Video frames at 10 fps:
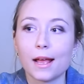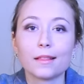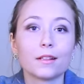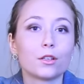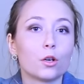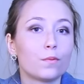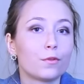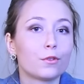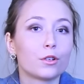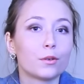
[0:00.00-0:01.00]
And let's hope
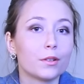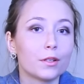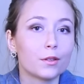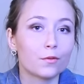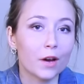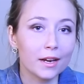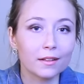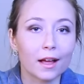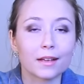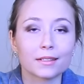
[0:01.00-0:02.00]
for the
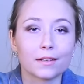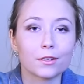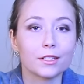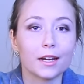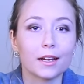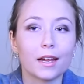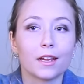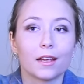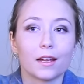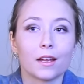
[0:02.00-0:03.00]
writing class that I was
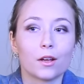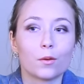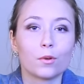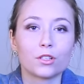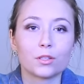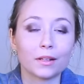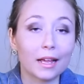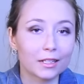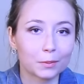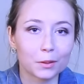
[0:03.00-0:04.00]
taking, which is my
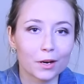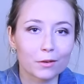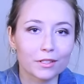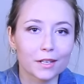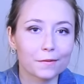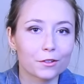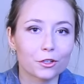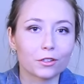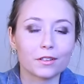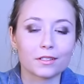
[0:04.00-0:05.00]
last prerequisite for
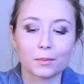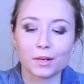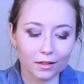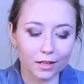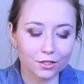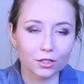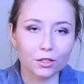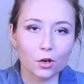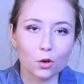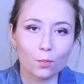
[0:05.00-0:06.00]
journalism. Let's
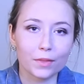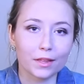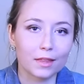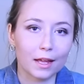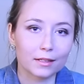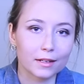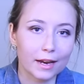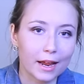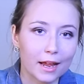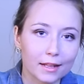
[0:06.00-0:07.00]
just hope that that's an
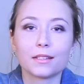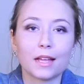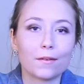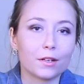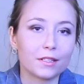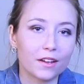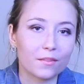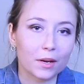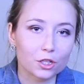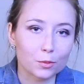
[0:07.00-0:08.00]
A, because that would
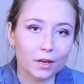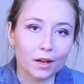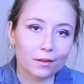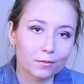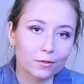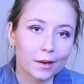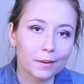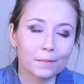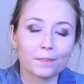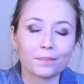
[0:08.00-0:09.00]
save my GPA, right?